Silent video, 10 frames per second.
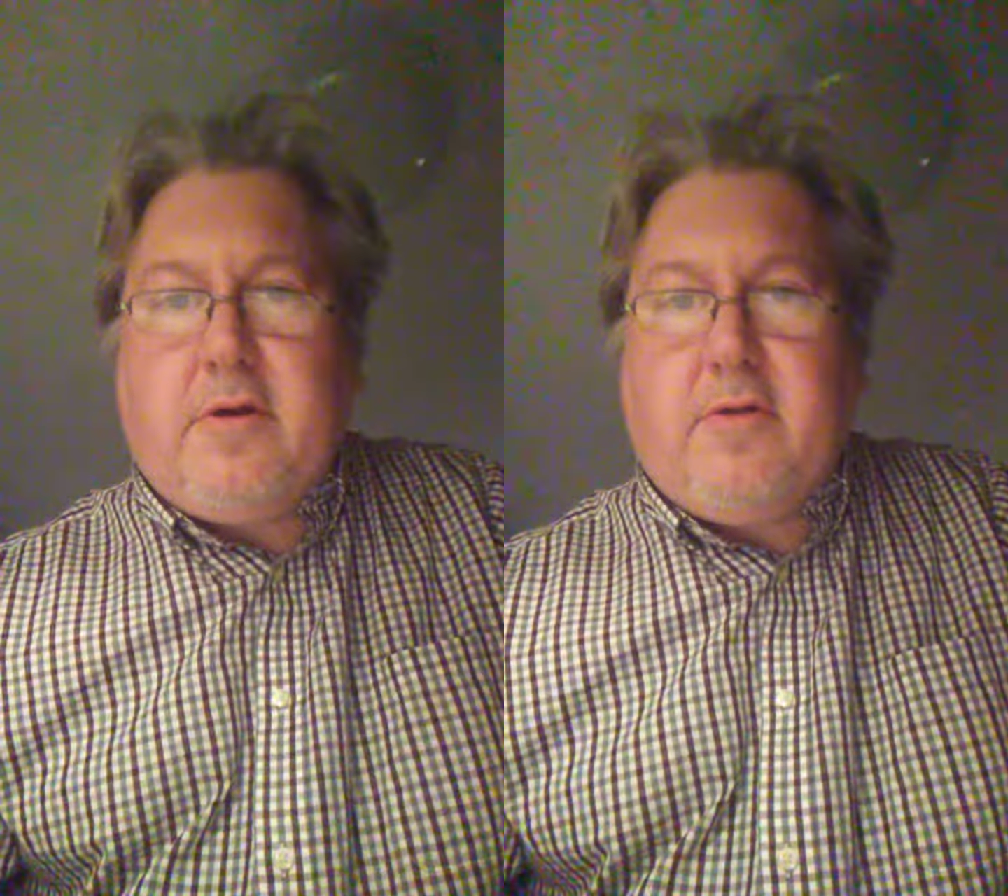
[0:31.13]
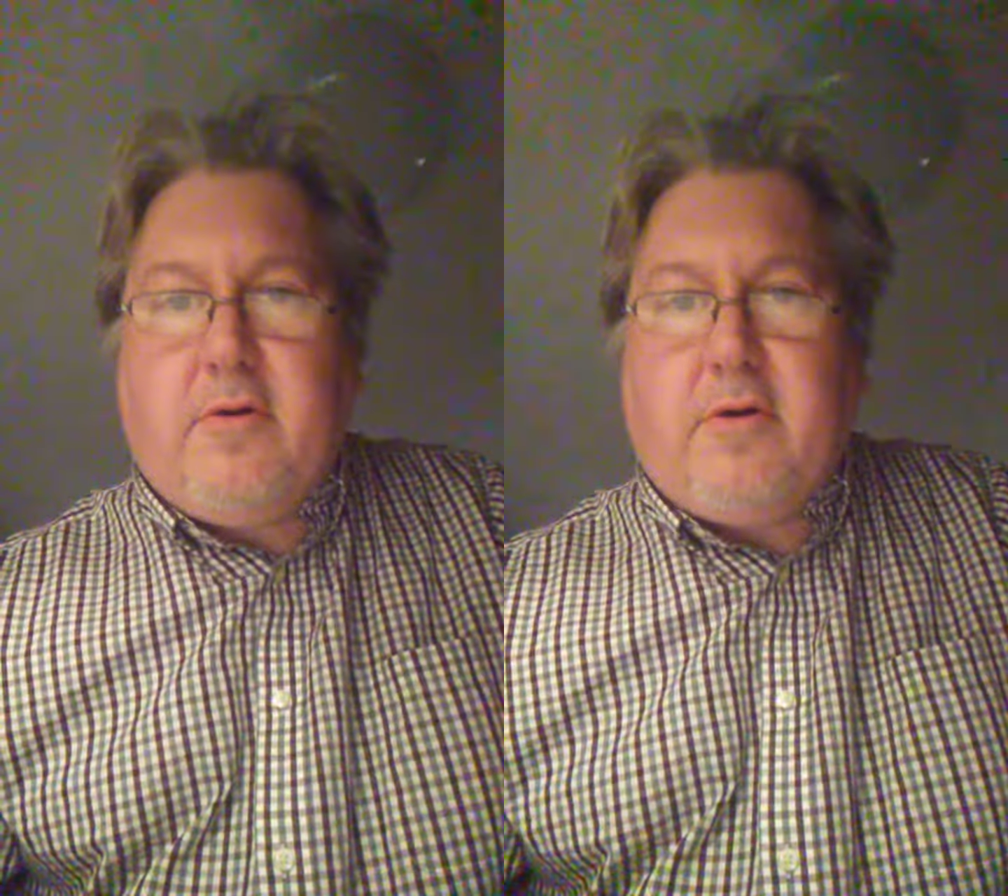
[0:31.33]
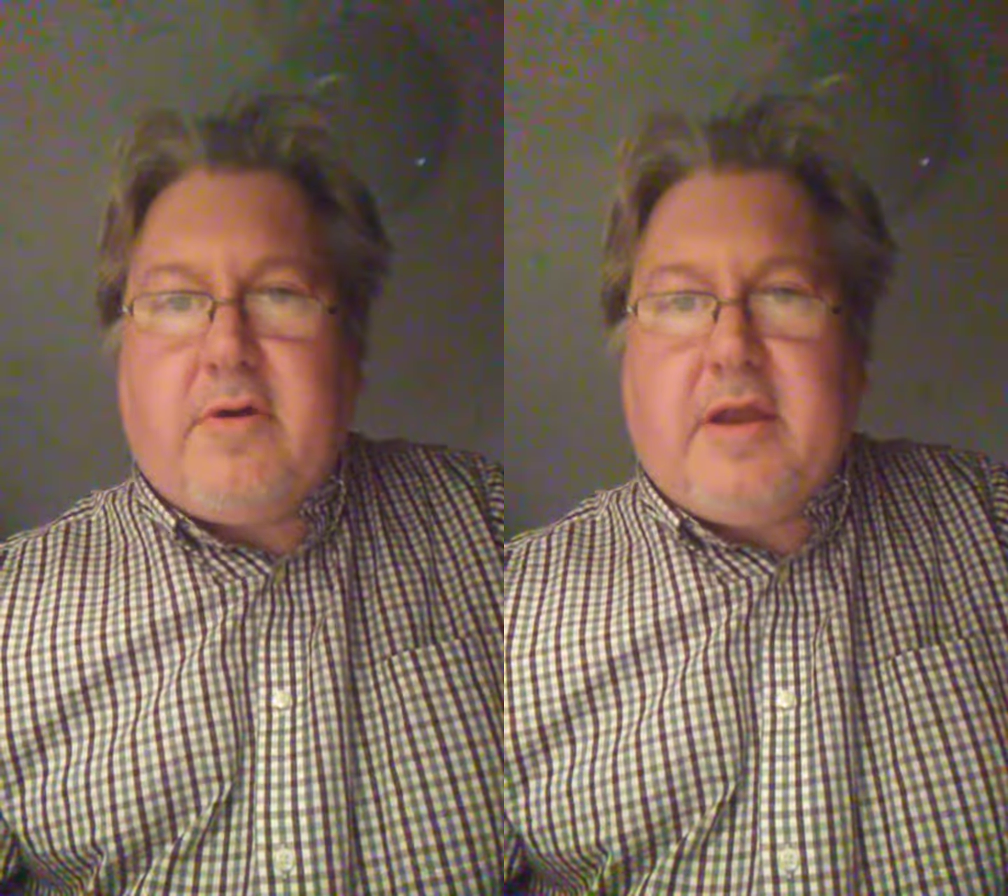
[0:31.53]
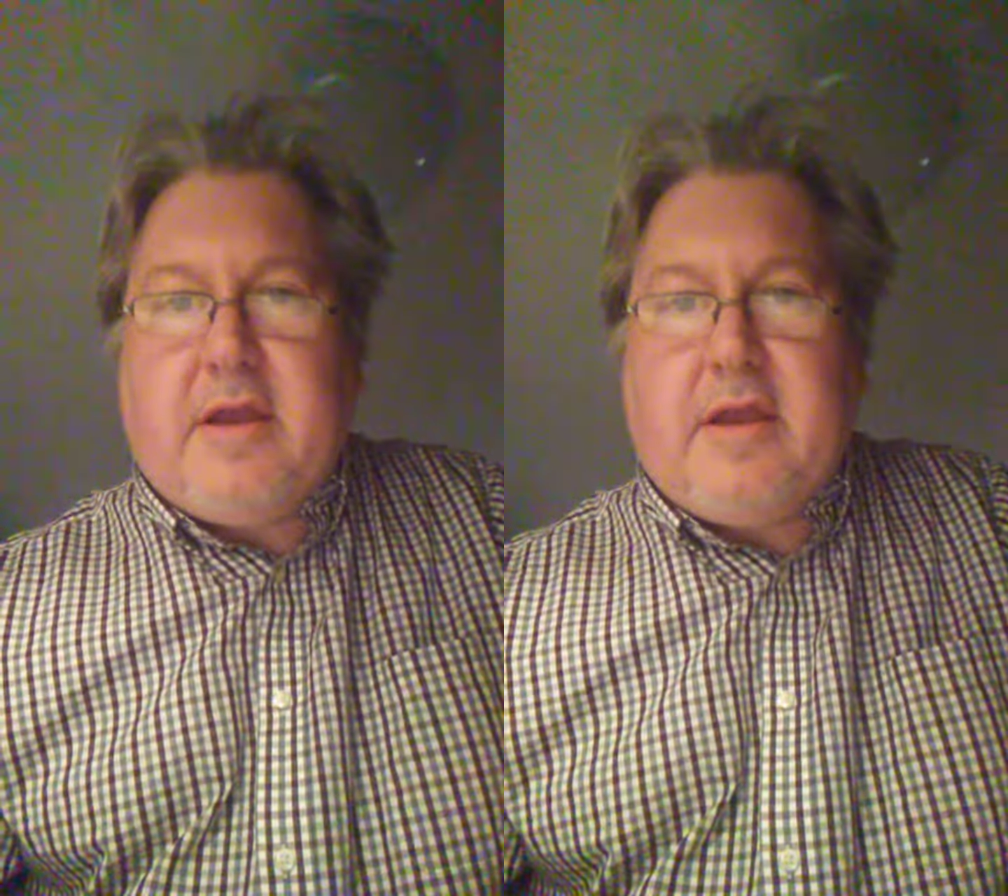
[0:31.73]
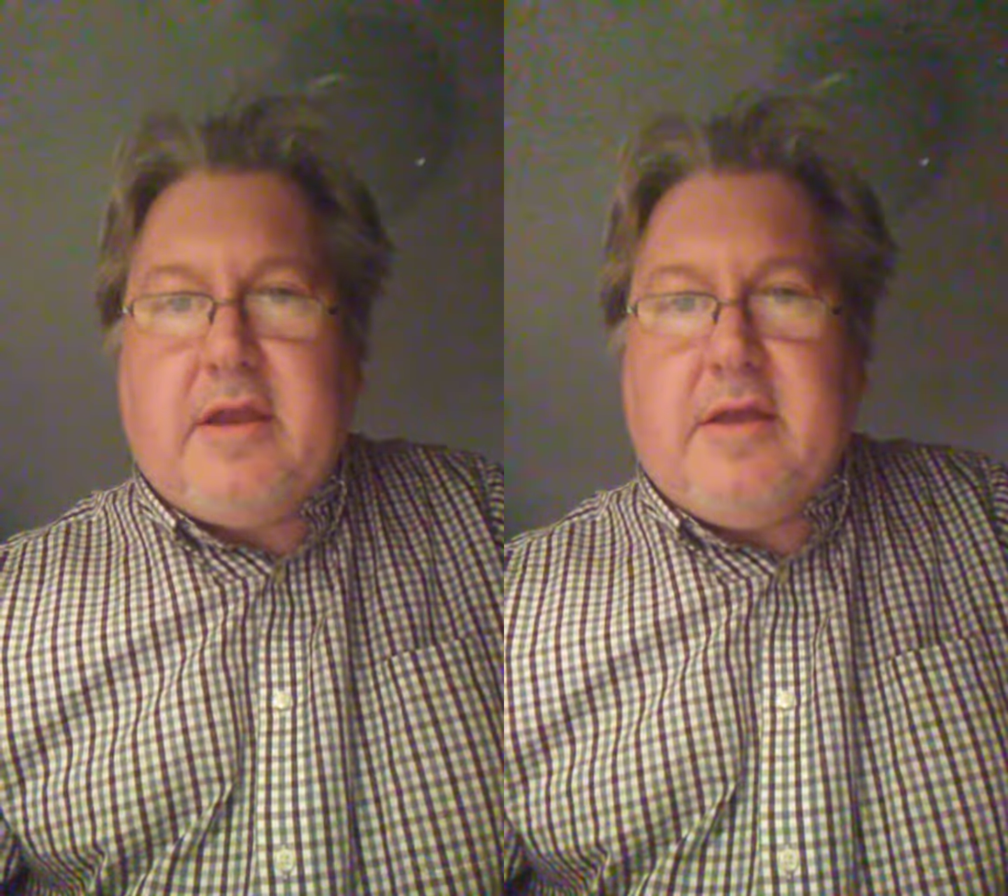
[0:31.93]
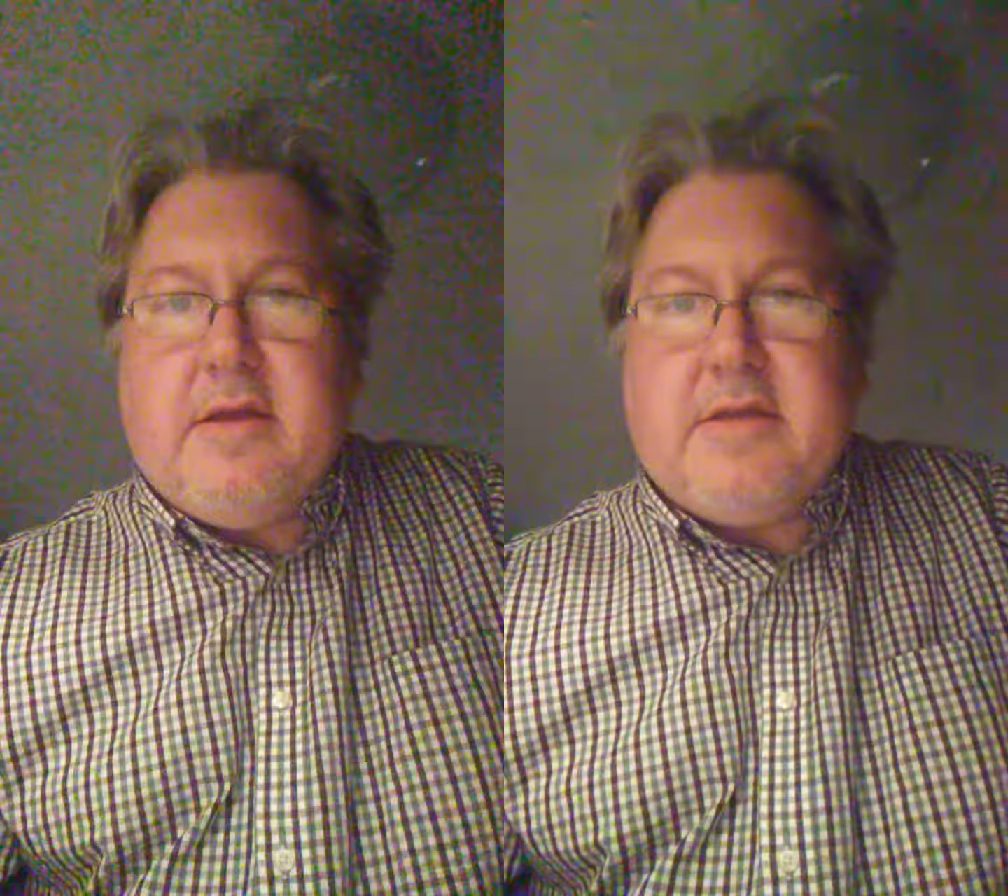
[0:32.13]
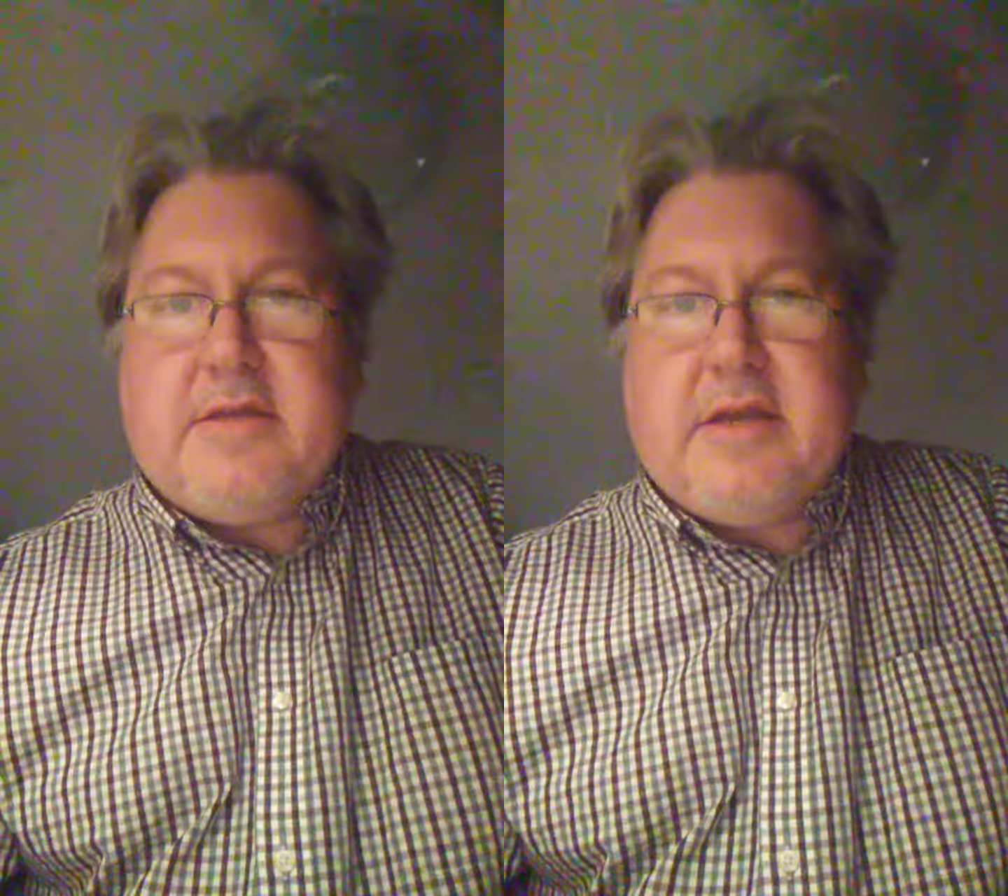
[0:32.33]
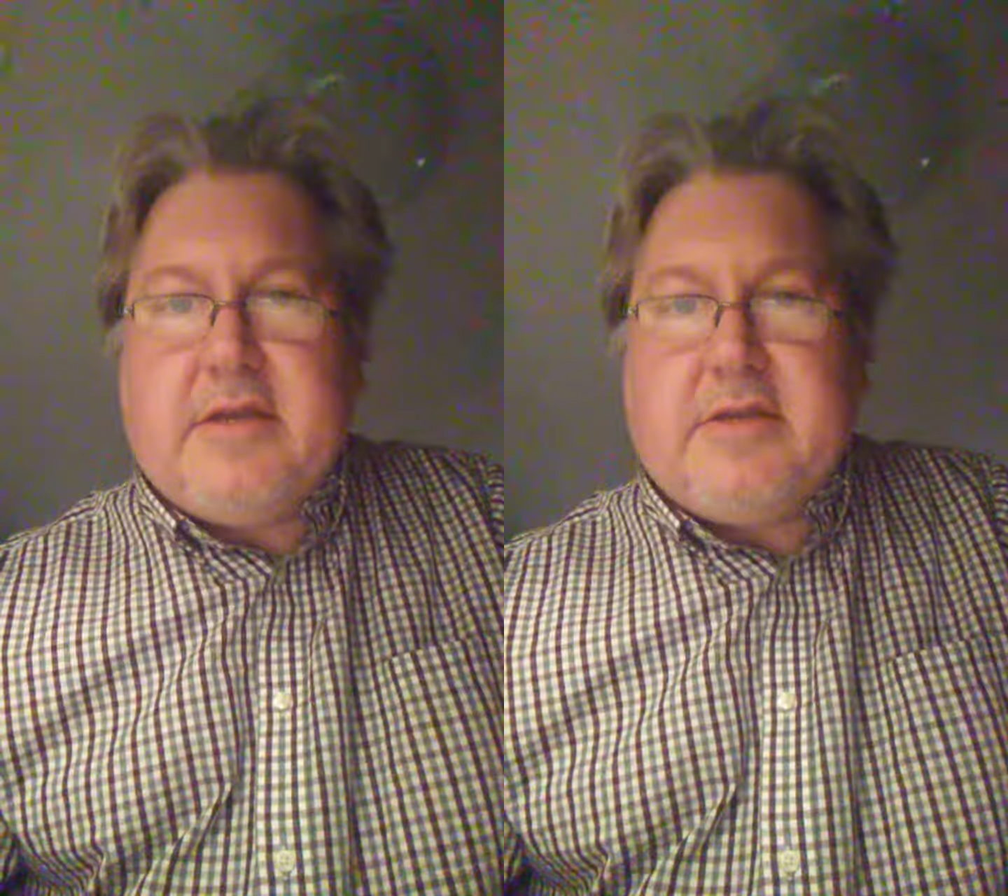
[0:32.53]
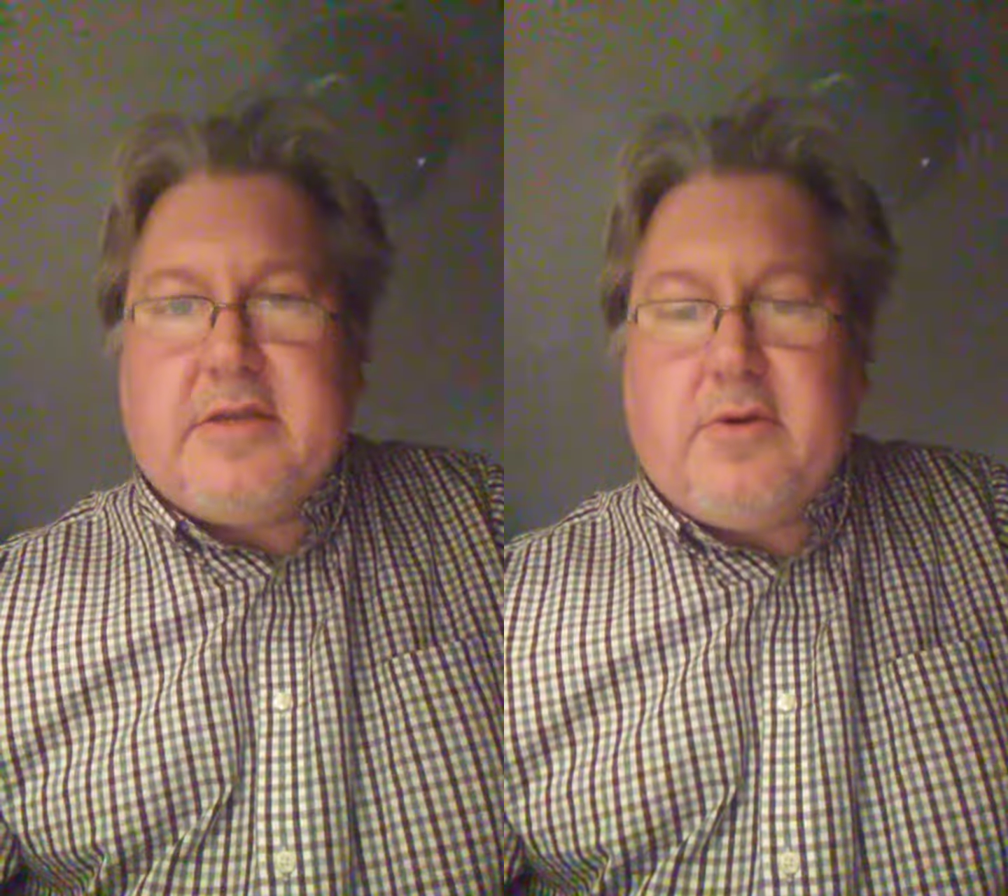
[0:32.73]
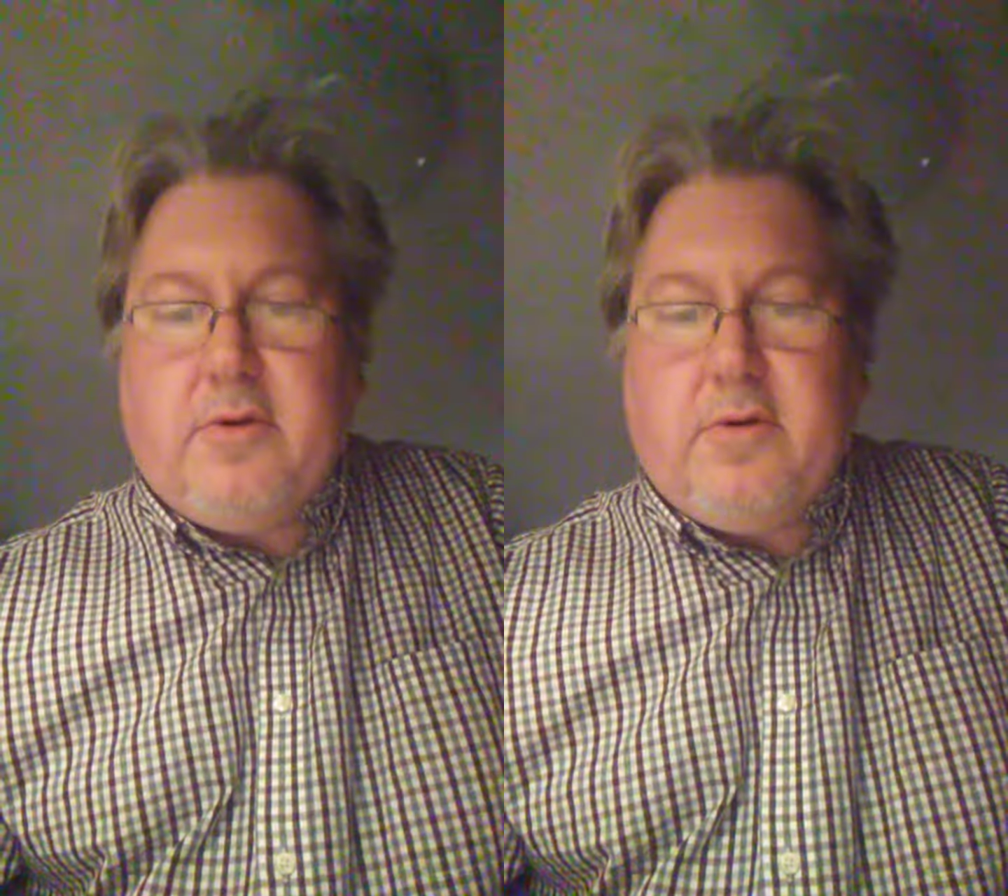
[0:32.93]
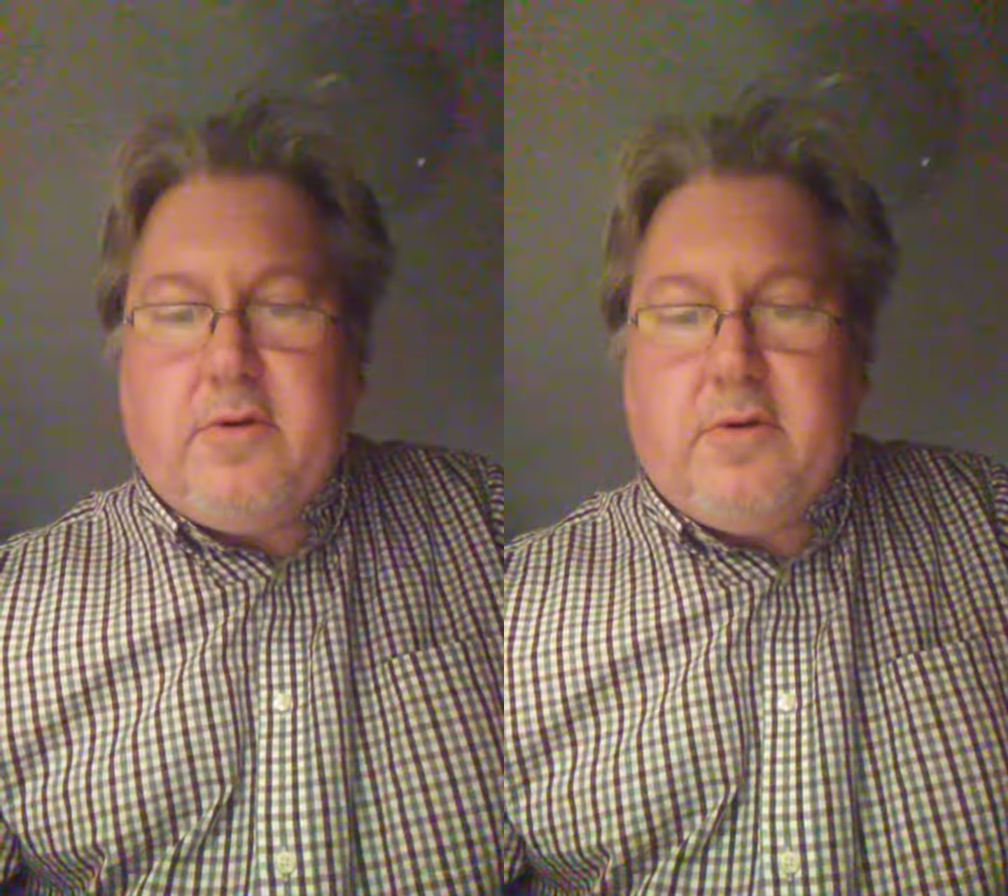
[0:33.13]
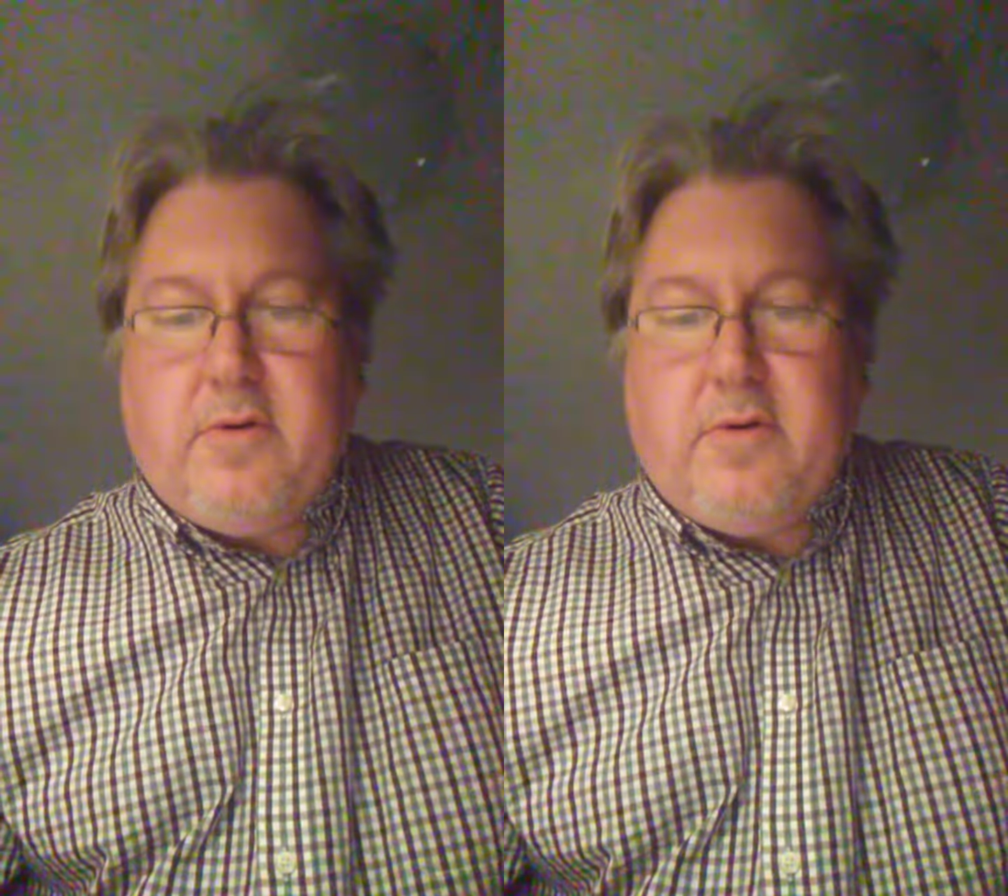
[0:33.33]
glory says who?